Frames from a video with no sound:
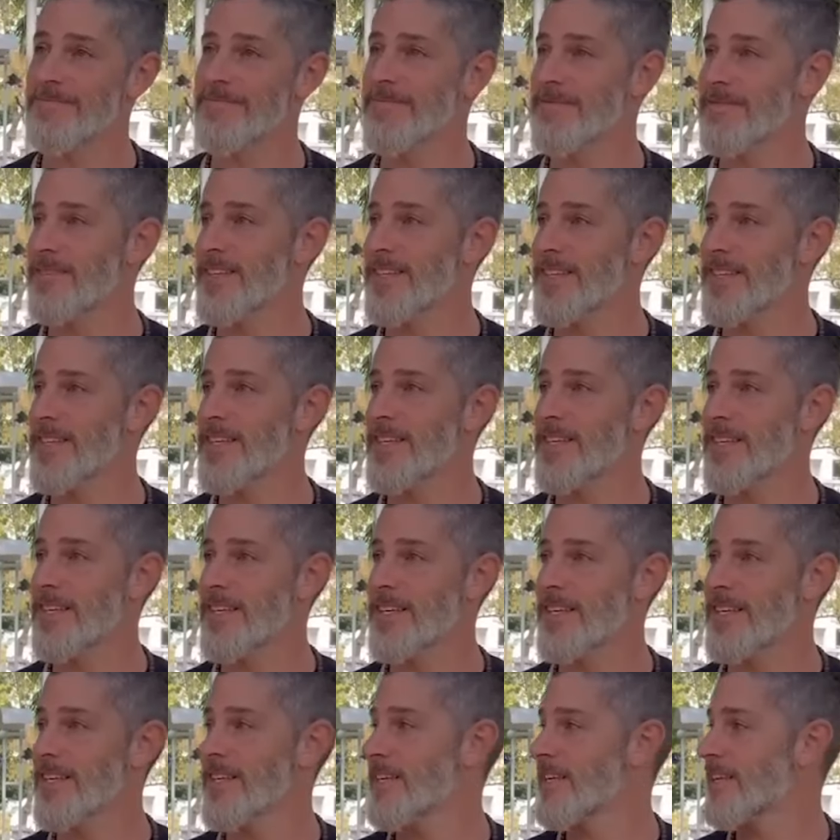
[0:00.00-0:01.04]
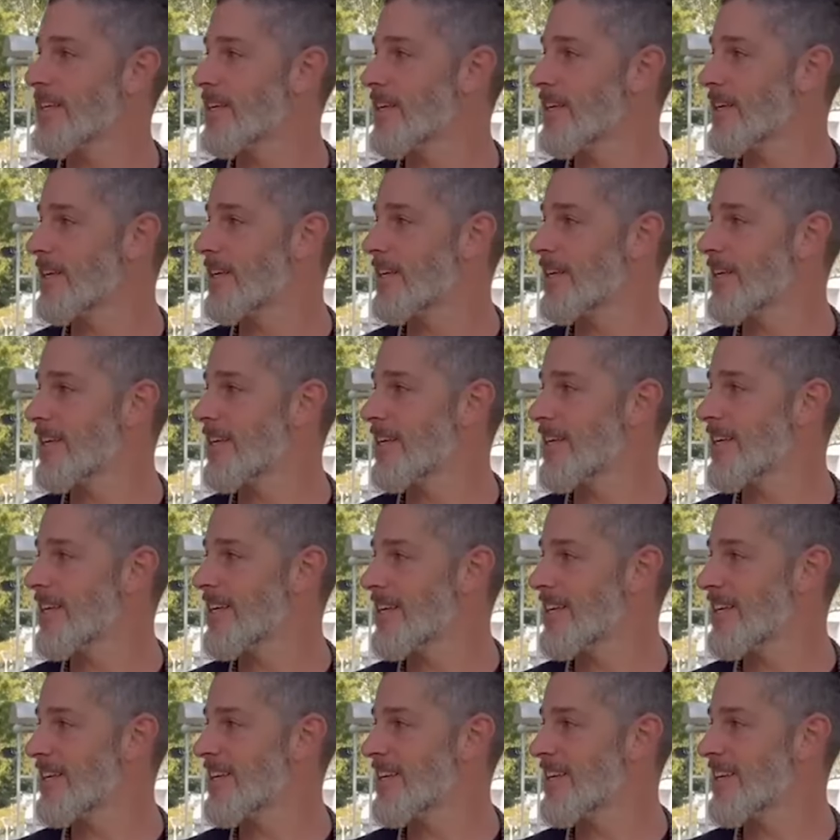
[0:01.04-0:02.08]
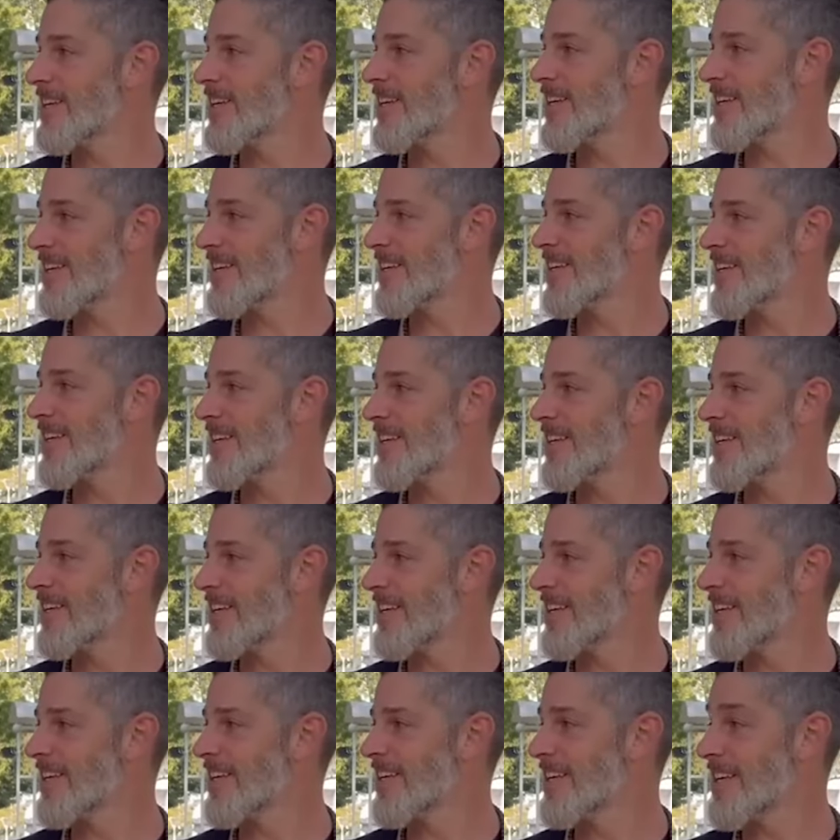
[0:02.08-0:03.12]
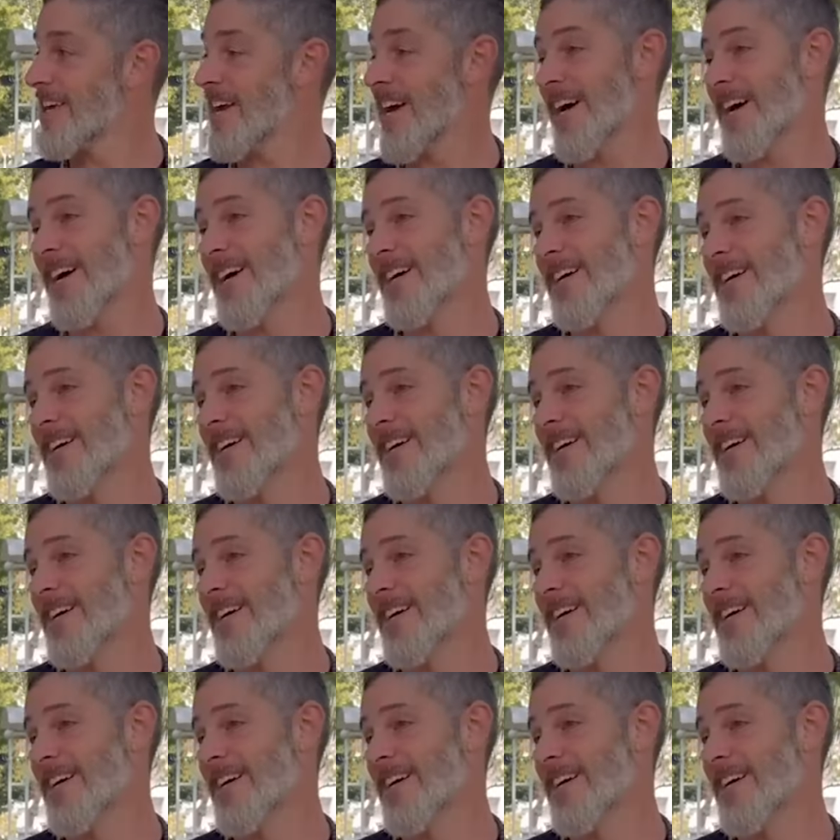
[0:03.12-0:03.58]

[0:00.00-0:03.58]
This person isn't speaking.